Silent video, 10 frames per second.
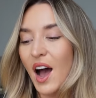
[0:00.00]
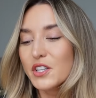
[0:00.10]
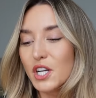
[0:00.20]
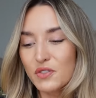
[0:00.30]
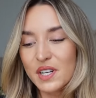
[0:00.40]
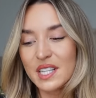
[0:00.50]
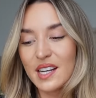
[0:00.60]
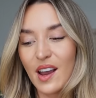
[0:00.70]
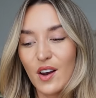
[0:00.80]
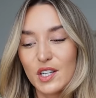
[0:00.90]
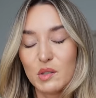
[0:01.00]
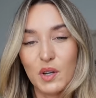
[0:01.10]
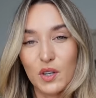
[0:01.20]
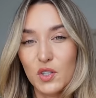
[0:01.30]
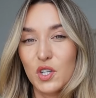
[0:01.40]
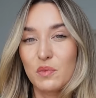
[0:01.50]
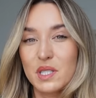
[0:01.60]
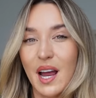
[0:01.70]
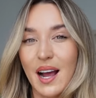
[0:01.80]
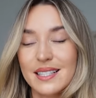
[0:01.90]
just recently I looked at my YouTube
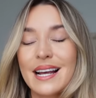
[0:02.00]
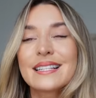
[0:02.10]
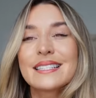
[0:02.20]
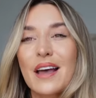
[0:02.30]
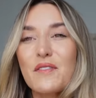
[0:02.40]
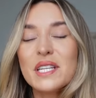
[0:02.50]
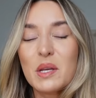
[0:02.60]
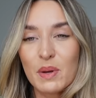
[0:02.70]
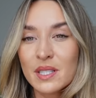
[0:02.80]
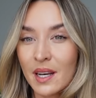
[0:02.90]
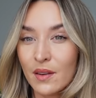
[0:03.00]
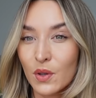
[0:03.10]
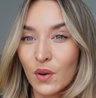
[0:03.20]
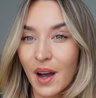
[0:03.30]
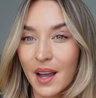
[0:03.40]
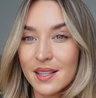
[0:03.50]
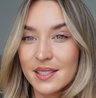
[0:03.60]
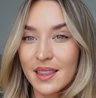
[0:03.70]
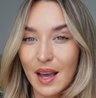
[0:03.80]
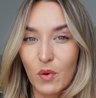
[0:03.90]
stats and 70% of you
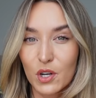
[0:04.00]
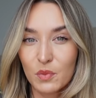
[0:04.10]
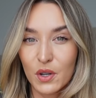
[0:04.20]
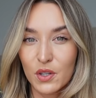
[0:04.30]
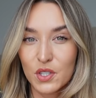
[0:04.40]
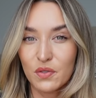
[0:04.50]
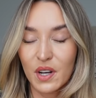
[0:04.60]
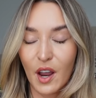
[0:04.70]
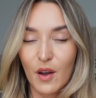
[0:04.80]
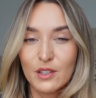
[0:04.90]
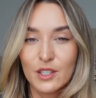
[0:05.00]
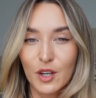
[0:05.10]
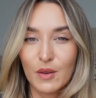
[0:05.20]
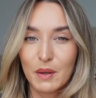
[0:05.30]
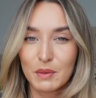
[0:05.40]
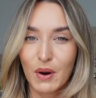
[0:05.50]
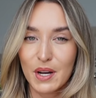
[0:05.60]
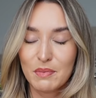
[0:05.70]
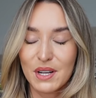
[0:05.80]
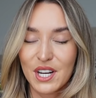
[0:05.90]
guys that watch my YouTube videos don't
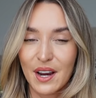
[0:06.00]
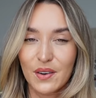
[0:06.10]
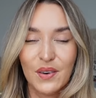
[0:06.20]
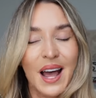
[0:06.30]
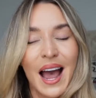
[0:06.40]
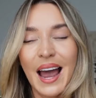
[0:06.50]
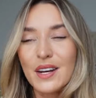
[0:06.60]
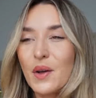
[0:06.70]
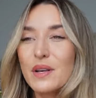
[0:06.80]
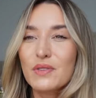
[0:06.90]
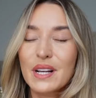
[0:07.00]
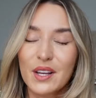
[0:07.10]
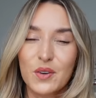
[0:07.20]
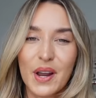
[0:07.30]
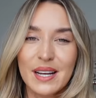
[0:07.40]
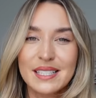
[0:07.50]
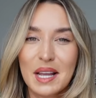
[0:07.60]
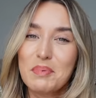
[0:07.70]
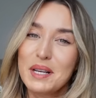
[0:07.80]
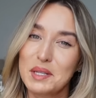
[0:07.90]
subscribe to my channel. And I know it's really annoying to
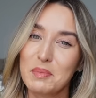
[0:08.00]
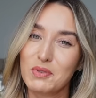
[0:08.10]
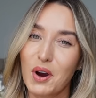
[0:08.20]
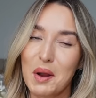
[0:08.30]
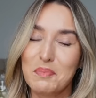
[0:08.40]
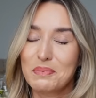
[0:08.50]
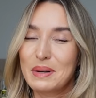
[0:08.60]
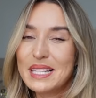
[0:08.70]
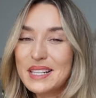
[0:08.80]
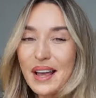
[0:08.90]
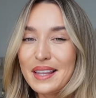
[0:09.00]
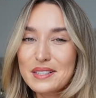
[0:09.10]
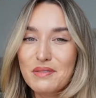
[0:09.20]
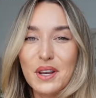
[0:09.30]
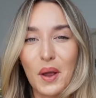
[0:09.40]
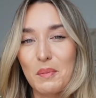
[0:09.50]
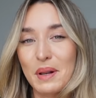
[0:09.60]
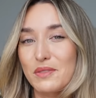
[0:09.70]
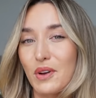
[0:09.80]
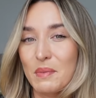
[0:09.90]
say please subscribe, please like this video and
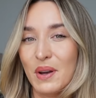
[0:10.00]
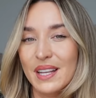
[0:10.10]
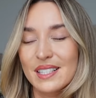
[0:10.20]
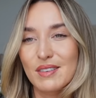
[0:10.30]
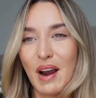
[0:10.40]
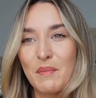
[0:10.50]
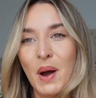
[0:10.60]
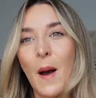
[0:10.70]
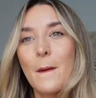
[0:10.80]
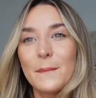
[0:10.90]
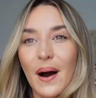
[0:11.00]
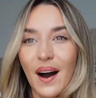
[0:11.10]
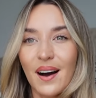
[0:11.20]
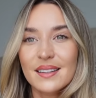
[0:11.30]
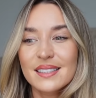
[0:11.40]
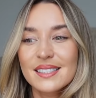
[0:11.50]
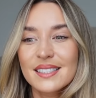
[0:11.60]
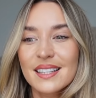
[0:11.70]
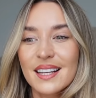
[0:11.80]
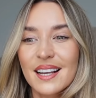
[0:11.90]
please follow me on Instagram,
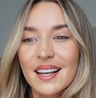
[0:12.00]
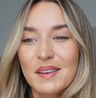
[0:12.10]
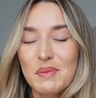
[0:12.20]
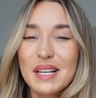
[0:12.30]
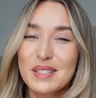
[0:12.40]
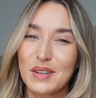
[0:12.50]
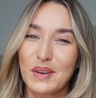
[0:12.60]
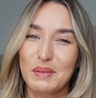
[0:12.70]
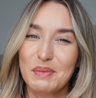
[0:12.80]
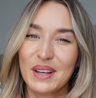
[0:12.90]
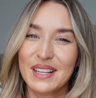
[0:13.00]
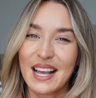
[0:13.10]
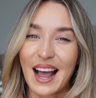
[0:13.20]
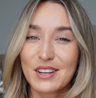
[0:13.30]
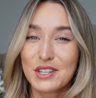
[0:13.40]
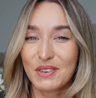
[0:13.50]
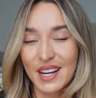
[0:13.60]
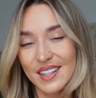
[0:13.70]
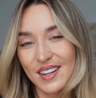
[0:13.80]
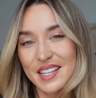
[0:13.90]
but please do, because it actually
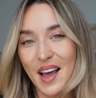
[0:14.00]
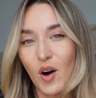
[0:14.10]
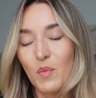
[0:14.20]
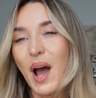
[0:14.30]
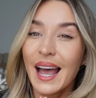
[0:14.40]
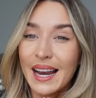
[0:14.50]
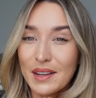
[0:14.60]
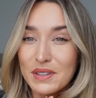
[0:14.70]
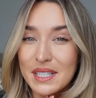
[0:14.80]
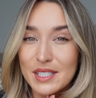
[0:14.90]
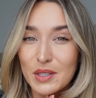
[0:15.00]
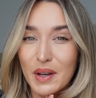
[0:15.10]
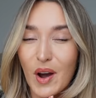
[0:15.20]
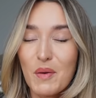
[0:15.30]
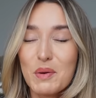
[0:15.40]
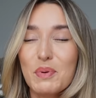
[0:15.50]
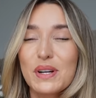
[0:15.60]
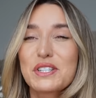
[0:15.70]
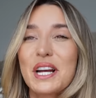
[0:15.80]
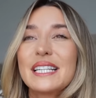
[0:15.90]
really does help. And if you did do it, I would
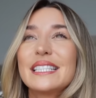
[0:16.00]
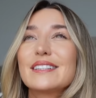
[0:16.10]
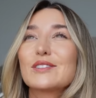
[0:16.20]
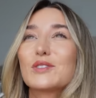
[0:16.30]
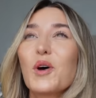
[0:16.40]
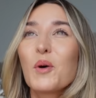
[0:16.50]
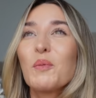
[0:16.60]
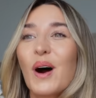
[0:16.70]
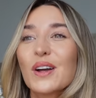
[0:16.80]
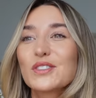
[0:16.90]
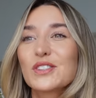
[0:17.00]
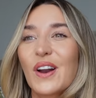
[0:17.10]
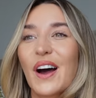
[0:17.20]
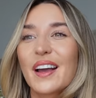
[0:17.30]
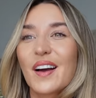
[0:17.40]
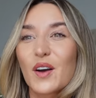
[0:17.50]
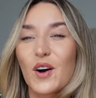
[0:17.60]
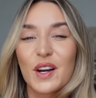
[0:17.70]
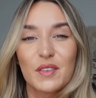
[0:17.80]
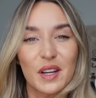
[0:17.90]
appreciate it so much, like I
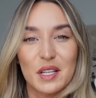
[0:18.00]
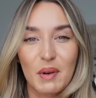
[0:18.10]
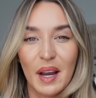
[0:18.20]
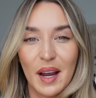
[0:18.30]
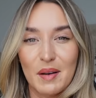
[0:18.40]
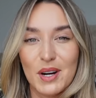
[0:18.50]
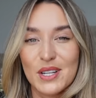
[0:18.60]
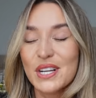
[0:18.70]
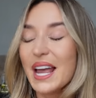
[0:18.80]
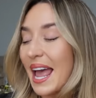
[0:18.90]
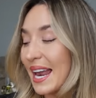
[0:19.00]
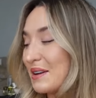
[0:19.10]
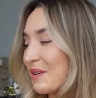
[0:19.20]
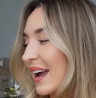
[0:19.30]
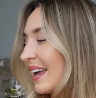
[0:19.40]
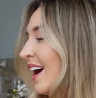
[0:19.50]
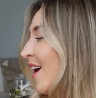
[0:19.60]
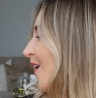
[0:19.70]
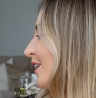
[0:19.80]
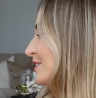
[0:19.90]
can't even explain how much. Anyway,
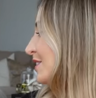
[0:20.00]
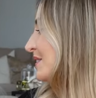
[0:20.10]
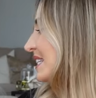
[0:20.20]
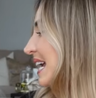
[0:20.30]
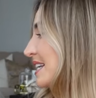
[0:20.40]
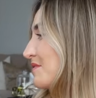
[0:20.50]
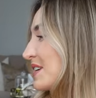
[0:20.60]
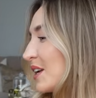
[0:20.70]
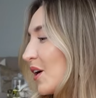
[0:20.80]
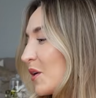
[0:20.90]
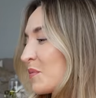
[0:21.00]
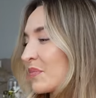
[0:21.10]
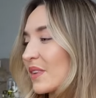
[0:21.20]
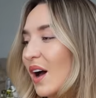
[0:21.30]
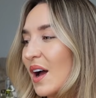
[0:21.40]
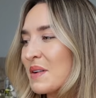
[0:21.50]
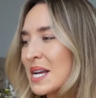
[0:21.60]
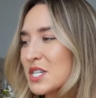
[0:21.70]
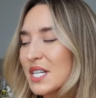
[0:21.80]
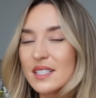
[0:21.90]
on to today's video. I'm
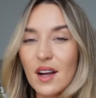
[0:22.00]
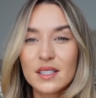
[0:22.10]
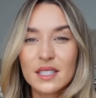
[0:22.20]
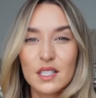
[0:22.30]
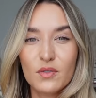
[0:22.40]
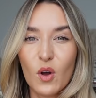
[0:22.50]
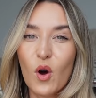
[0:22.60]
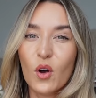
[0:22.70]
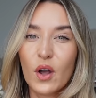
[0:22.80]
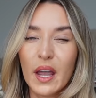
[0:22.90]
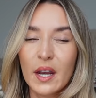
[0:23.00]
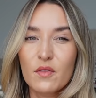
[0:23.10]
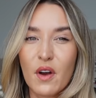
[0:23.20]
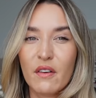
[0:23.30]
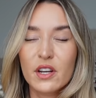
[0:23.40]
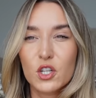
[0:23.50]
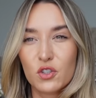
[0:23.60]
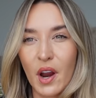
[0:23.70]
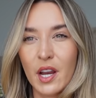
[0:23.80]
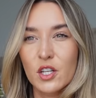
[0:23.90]
actually starting this vlog in a very
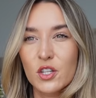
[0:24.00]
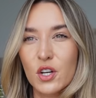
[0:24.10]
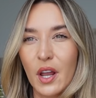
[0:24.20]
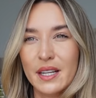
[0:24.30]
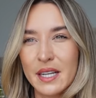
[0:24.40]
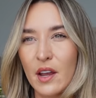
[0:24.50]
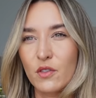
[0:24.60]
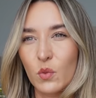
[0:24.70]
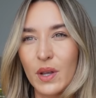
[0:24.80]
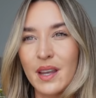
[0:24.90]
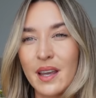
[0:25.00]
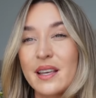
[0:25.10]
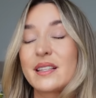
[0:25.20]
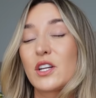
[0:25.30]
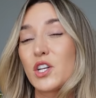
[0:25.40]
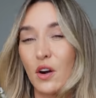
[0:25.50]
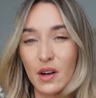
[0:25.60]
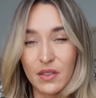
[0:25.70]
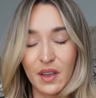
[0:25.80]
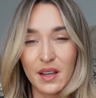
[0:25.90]
strange like day of the week. It is actually
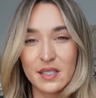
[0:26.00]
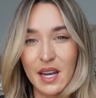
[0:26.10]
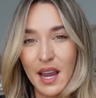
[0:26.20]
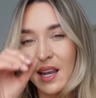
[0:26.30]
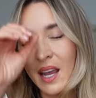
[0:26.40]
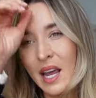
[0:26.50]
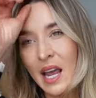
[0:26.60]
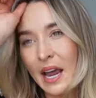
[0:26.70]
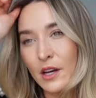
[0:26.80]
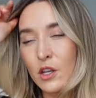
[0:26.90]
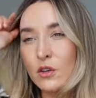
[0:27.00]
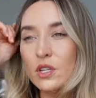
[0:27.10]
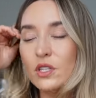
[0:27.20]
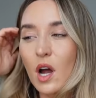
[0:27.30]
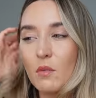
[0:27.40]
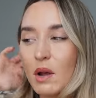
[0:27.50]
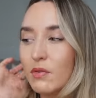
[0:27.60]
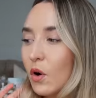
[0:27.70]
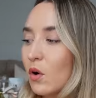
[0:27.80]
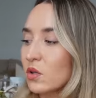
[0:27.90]
currently Thursday and I usually start my
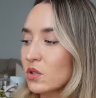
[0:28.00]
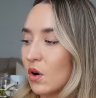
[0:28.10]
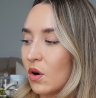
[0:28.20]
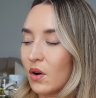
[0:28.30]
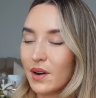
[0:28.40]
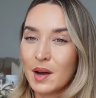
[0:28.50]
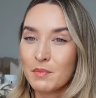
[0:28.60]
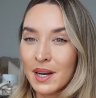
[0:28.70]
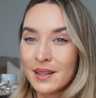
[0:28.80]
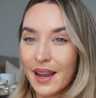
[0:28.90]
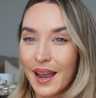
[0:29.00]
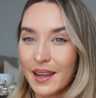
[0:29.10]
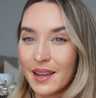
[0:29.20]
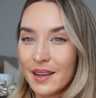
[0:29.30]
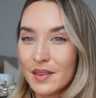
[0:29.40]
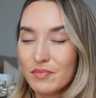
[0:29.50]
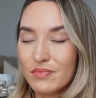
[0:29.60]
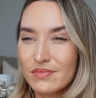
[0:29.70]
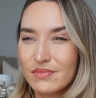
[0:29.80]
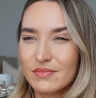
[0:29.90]
vlogs on a Monday,
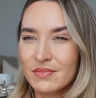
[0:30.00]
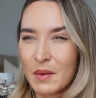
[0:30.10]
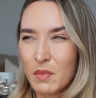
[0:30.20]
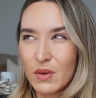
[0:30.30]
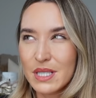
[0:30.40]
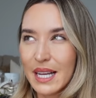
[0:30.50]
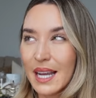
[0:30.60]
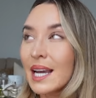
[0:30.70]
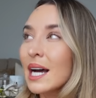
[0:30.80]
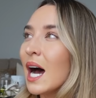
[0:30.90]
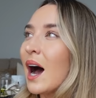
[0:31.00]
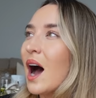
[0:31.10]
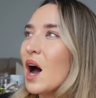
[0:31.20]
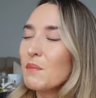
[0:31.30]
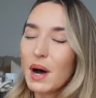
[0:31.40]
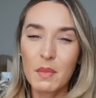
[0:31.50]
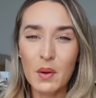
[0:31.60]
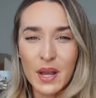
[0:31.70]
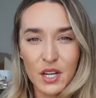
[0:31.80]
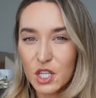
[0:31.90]
like mostly, but my
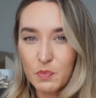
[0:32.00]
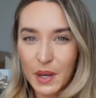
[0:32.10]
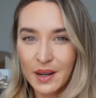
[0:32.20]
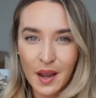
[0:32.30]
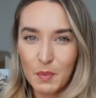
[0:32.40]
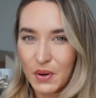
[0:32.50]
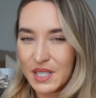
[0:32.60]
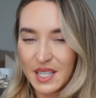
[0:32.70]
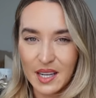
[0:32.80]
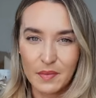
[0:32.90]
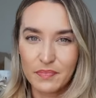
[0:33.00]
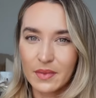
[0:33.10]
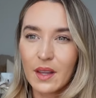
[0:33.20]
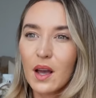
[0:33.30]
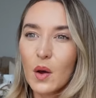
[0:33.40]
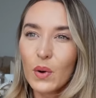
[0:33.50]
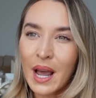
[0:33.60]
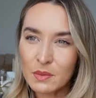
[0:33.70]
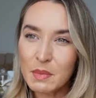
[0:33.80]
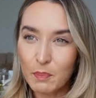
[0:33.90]
week's just been like pretty, well, it
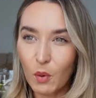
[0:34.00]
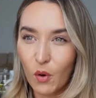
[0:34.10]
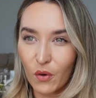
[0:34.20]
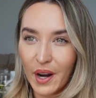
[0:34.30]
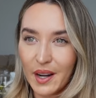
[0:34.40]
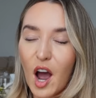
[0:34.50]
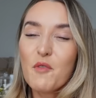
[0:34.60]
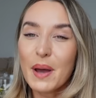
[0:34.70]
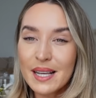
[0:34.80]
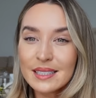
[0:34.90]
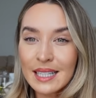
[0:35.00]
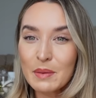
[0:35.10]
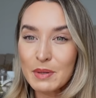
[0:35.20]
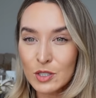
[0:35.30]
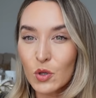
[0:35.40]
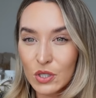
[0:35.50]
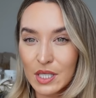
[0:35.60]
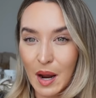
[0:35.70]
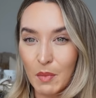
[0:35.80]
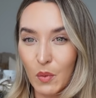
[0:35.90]
hasn't been boring. I've basically been
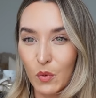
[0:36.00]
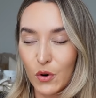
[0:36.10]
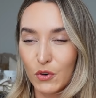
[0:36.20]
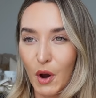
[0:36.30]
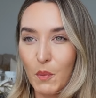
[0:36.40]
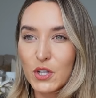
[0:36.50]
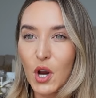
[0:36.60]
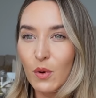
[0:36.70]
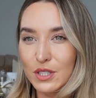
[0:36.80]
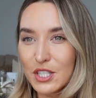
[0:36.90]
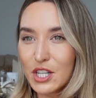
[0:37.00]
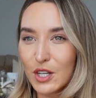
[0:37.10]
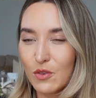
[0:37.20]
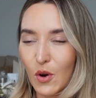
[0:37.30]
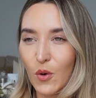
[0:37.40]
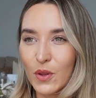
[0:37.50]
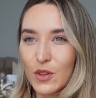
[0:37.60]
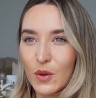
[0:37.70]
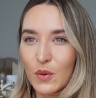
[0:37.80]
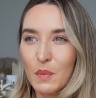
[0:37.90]
sorting out my wardrobe, which I was actually gonna vlog with
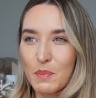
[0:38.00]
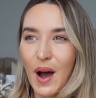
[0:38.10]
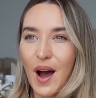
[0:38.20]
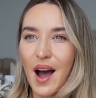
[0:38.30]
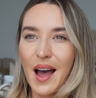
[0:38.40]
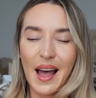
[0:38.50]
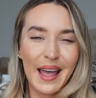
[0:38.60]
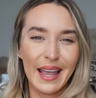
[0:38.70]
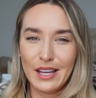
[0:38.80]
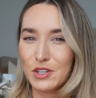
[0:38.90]
you, but it